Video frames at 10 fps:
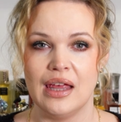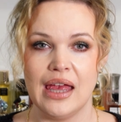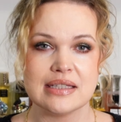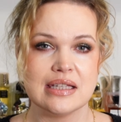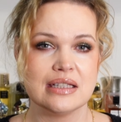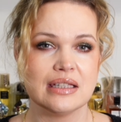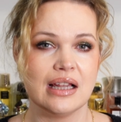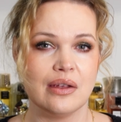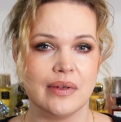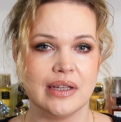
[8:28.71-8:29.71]
Accident à
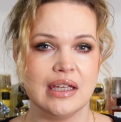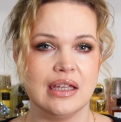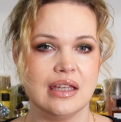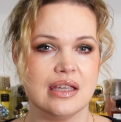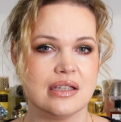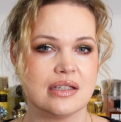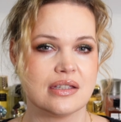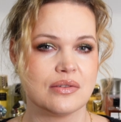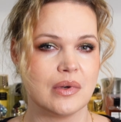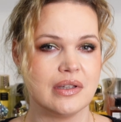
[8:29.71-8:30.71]
la Vanille
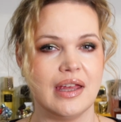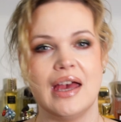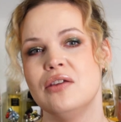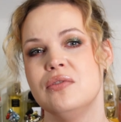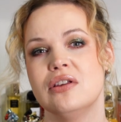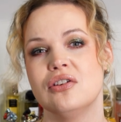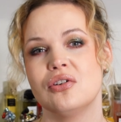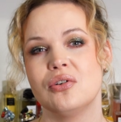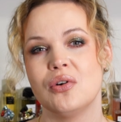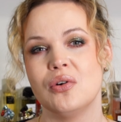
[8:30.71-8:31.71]
is what I will
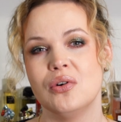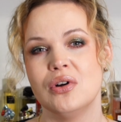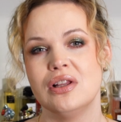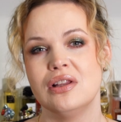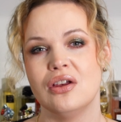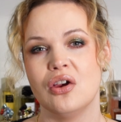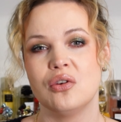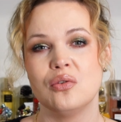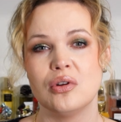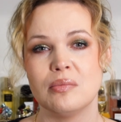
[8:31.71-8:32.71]
call a
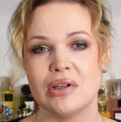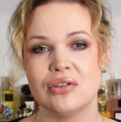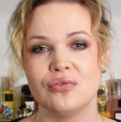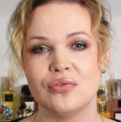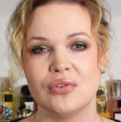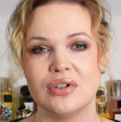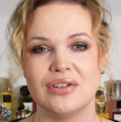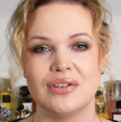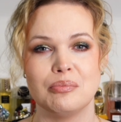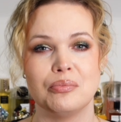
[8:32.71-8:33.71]
gourmand for
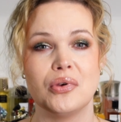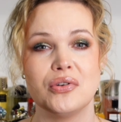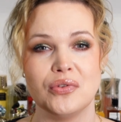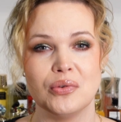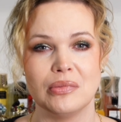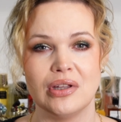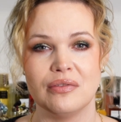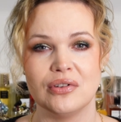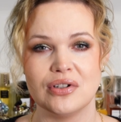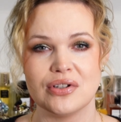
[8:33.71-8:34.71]
the perfume
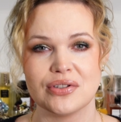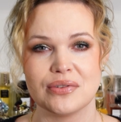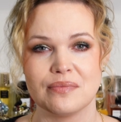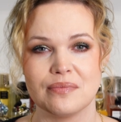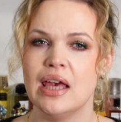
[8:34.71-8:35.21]
lovers.